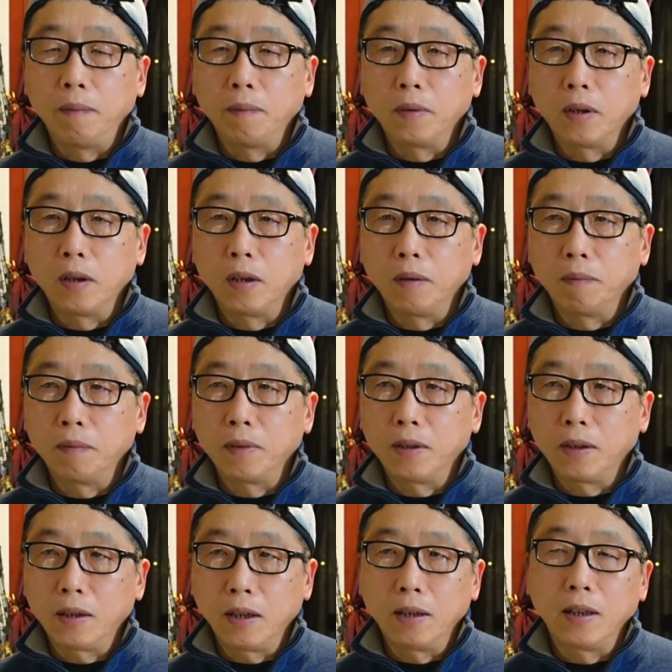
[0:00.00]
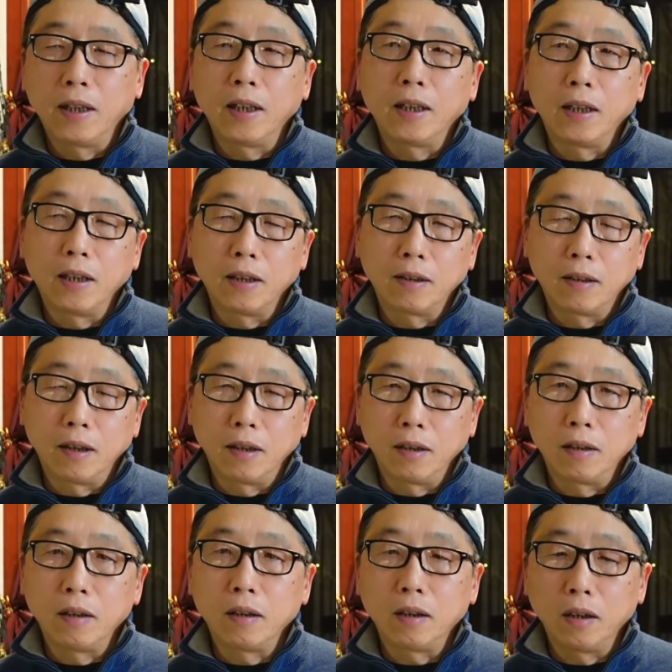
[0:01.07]
the 1080 is
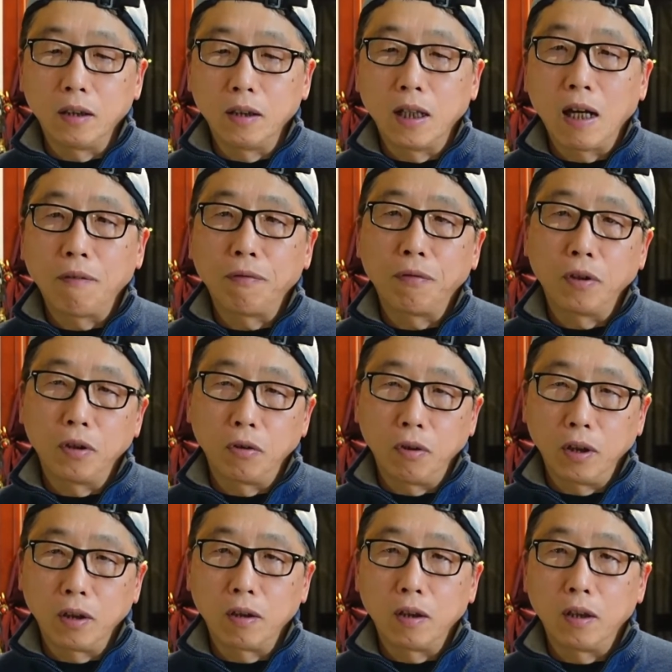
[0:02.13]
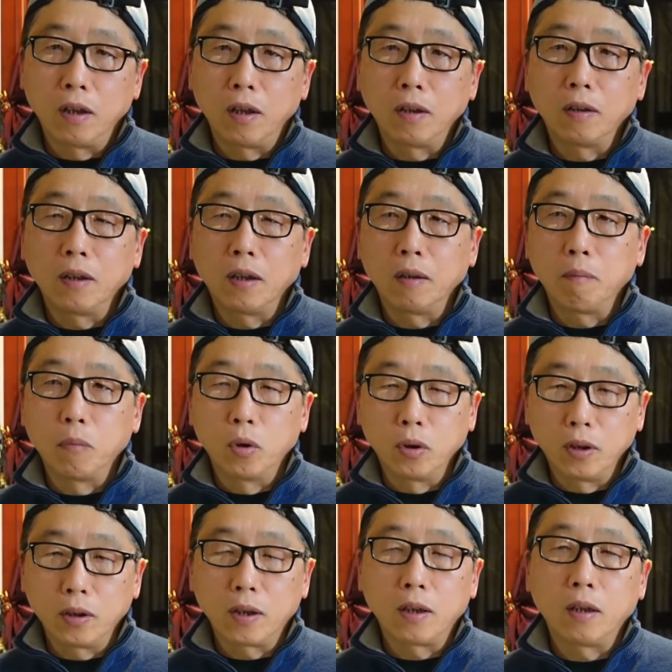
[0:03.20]
enough for regular
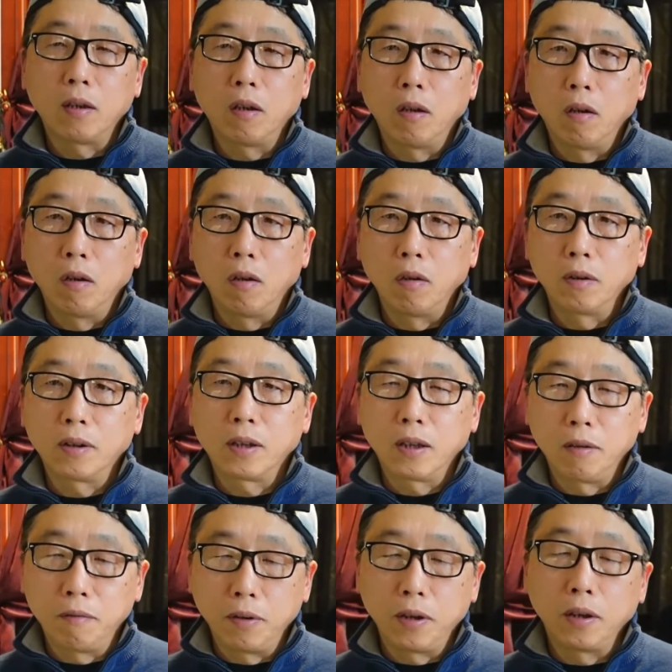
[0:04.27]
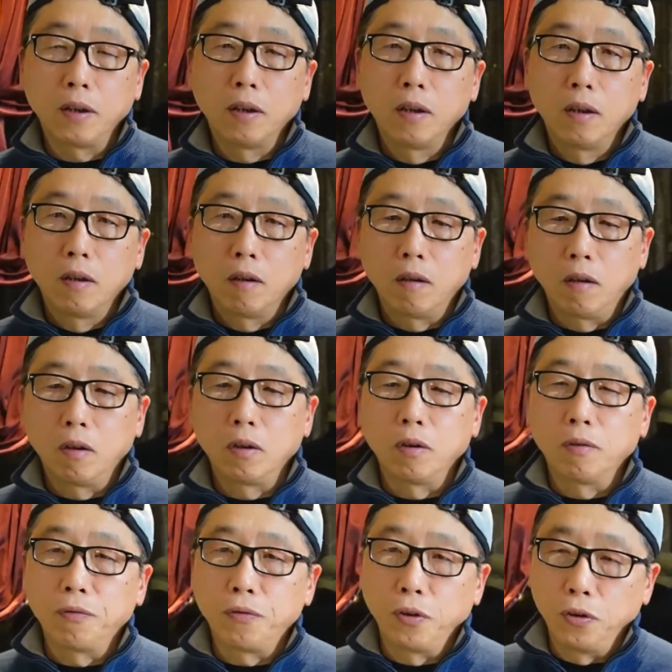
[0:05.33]
monitor or TV or your
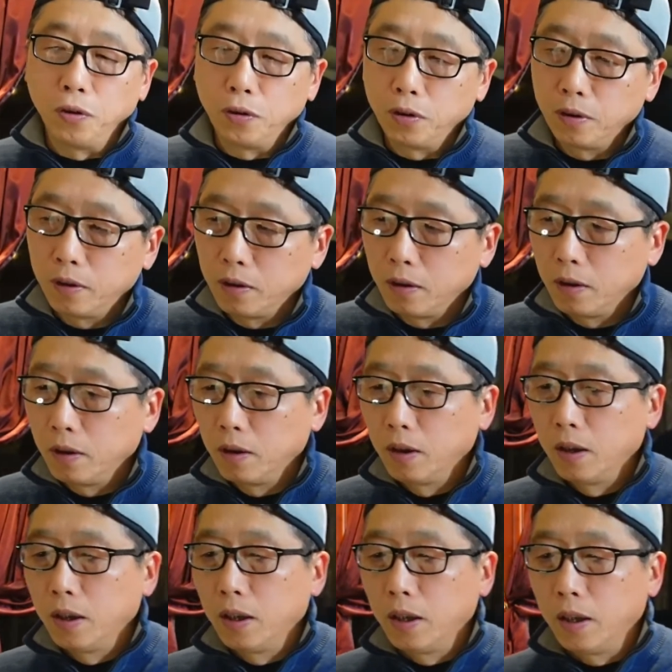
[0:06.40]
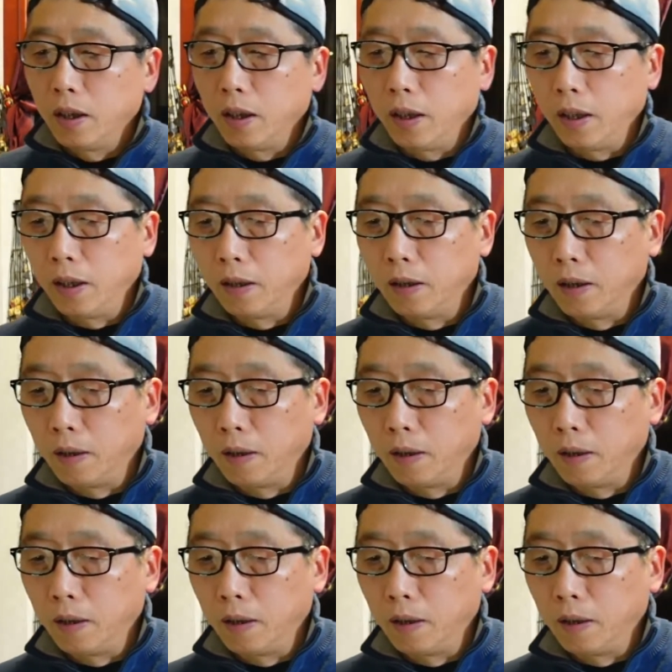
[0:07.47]
phone. And